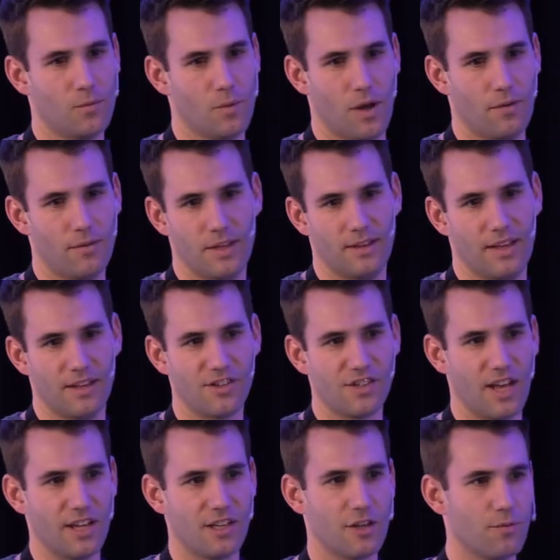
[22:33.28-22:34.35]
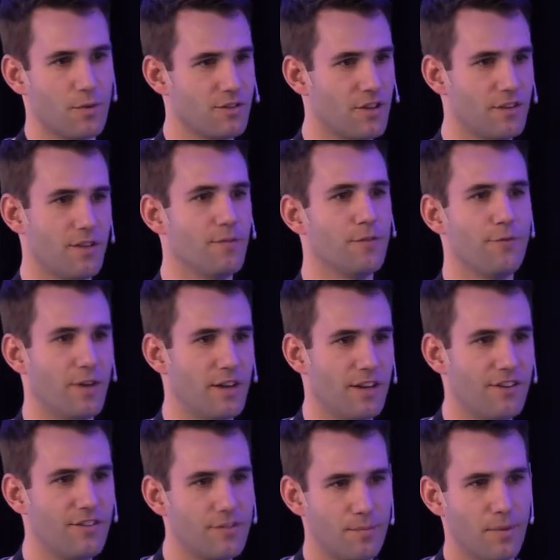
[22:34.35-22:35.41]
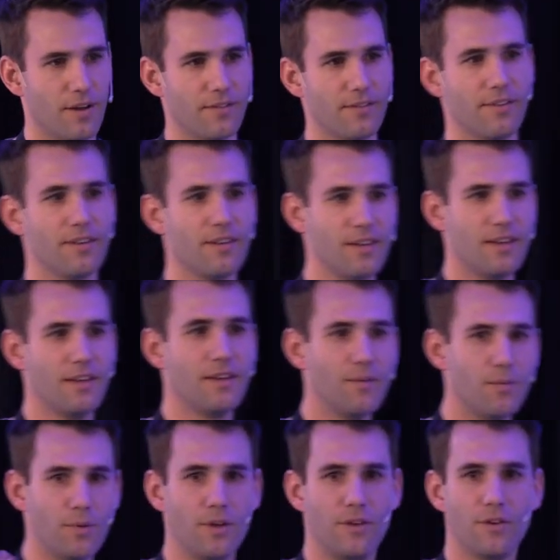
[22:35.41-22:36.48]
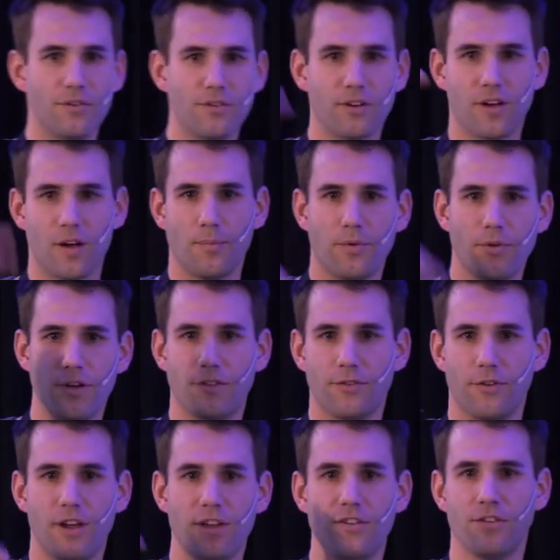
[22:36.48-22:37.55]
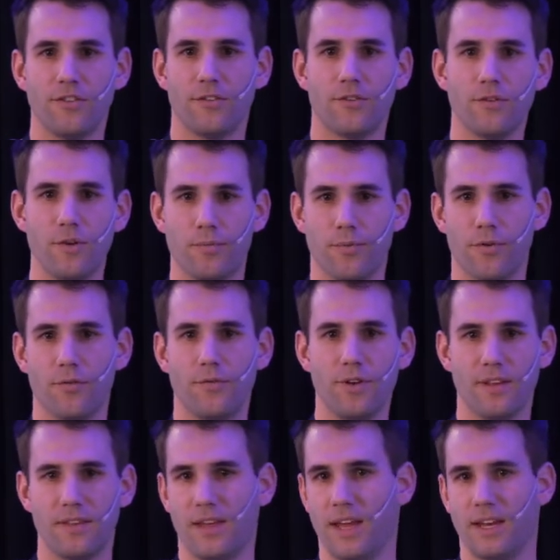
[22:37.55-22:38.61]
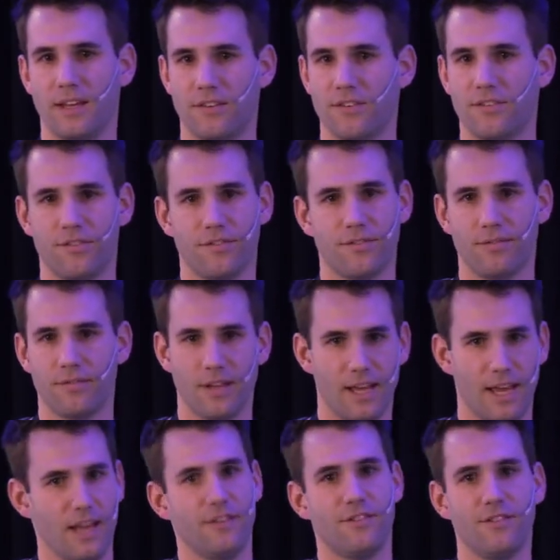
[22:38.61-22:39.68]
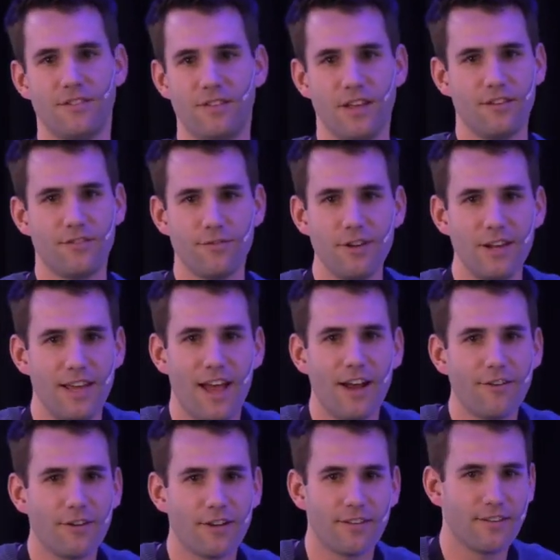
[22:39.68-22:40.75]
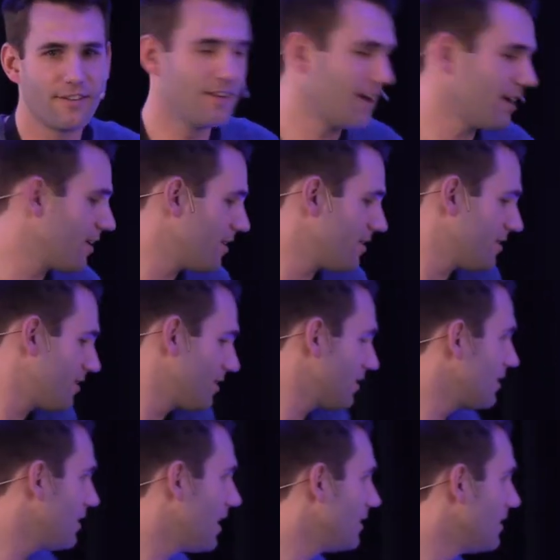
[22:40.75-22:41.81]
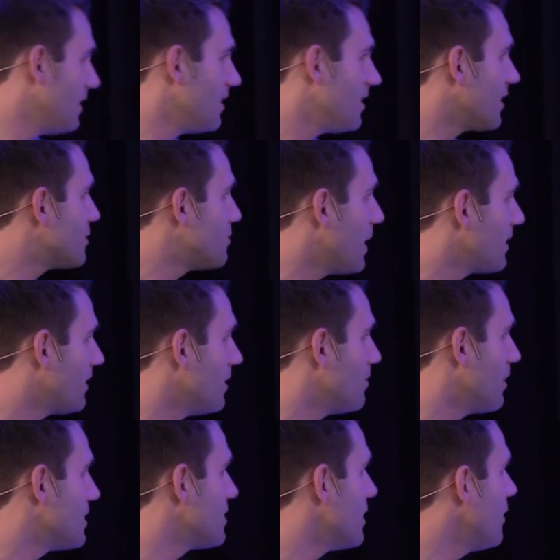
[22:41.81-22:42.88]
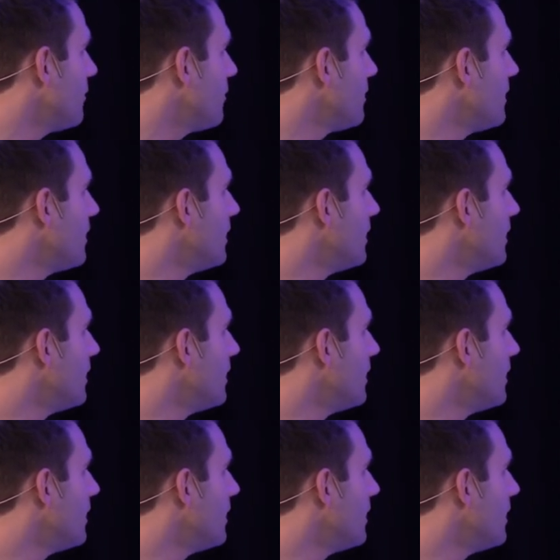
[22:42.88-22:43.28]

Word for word: well, at that stage it was not even finished, but we used a couple iterations to improve it, and it's it's it's really accurate. I can't, I didn't expect it myself.